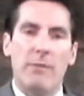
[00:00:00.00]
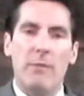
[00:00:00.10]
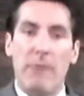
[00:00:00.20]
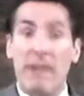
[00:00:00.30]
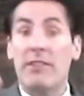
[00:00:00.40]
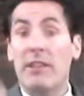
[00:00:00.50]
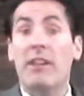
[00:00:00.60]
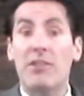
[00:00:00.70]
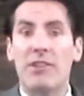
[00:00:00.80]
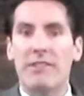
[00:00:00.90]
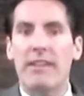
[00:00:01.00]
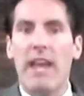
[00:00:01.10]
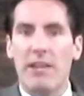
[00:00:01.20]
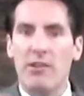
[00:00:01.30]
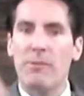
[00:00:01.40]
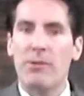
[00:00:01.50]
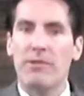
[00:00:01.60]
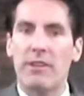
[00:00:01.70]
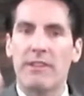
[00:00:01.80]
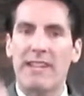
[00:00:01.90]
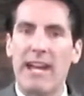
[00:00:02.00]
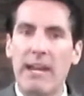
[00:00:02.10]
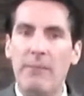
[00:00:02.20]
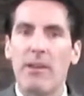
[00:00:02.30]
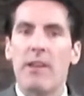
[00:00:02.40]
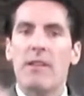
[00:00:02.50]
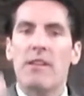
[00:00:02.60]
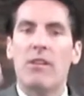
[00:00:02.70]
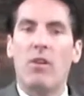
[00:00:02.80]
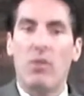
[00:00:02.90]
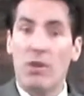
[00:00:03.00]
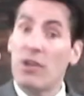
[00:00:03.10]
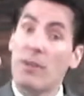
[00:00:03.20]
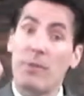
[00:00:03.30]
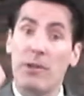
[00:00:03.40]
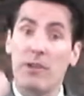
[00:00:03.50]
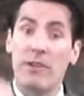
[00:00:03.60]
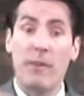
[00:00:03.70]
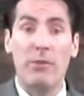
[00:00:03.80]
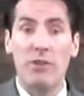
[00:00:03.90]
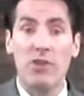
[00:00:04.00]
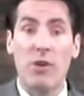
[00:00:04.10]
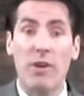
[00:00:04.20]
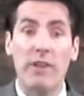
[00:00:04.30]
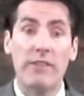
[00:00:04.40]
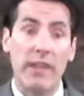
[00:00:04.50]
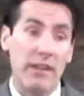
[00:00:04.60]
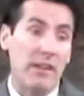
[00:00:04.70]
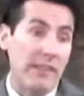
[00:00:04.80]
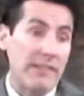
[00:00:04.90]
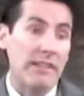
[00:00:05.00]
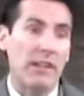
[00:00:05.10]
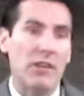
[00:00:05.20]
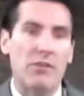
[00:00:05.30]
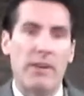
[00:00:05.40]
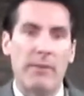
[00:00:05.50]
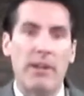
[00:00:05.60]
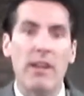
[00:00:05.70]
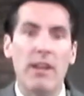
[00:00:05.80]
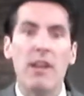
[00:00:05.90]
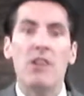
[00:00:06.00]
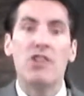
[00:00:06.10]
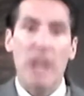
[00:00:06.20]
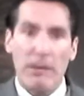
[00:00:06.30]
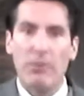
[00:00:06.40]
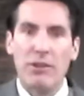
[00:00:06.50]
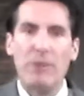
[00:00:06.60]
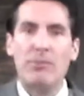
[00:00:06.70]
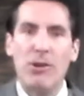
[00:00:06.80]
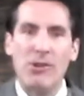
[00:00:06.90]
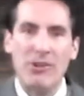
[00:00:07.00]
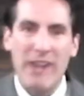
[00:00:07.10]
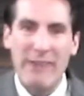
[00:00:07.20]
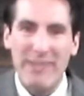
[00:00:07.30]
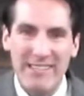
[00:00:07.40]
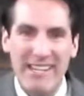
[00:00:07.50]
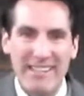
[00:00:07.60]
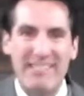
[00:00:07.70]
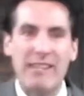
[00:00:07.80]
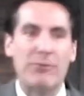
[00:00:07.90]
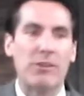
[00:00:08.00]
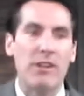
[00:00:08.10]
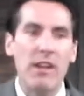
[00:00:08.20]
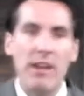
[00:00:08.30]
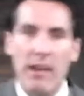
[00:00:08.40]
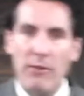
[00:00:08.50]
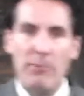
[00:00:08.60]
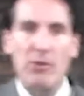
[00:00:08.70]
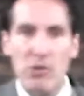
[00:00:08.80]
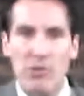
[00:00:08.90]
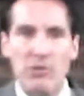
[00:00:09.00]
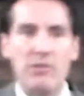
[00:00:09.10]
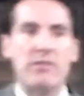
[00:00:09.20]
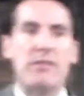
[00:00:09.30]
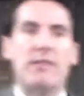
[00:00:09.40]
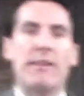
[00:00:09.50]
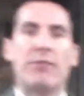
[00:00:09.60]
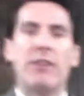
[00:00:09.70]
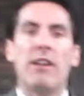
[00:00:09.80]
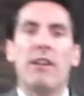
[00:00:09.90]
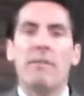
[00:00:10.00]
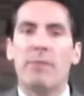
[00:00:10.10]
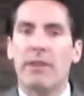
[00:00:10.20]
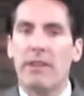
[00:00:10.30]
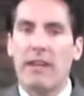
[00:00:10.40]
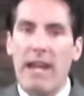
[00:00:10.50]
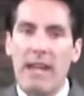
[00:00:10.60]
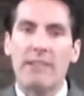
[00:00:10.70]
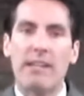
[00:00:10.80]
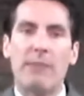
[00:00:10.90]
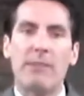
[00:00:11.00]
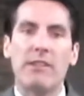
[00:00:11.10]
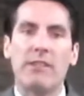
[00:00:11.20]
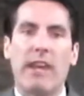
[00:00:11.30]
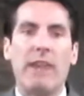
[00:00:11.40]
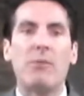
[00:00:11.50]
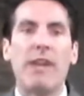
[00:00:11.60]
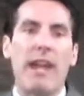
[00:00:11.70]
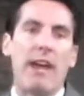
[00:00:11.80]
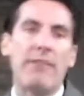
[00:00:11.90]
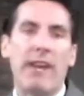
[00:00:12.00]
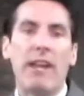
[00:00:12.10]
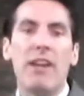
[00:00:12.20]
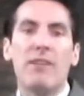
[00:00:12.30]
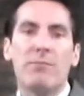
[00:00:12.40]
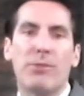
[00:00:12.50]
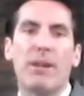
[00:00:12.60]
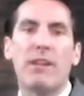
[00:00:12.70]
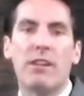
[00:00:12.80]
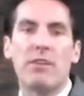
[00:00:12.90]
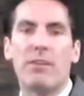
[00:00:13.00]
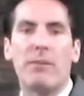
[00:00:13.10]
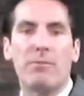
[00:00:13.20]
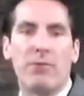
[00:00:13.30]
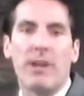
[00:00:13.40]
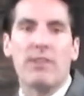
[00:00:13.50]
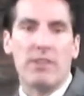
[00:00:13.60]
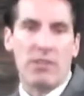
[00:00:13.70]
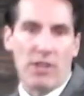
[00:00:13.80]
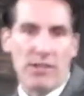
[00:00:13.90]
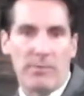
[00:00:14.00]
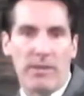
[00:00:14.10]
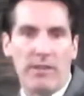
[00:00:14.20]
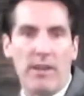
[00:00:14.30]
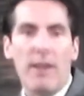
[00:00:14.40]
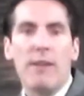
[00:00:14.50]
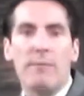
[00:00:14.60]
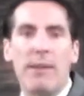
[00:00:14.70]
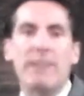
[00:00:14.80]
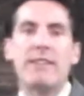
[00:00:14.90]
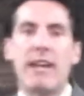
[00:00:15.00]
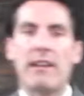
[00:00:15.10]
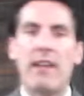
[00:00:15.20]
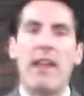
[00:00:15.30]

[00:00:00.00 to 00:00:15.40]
basically just that. She puts a time, or you could put number of showings in a listing agreement. Check with your broker. Every state's different. Every brokerage is different. But the concept is, can we have a predetermined price adjustment based on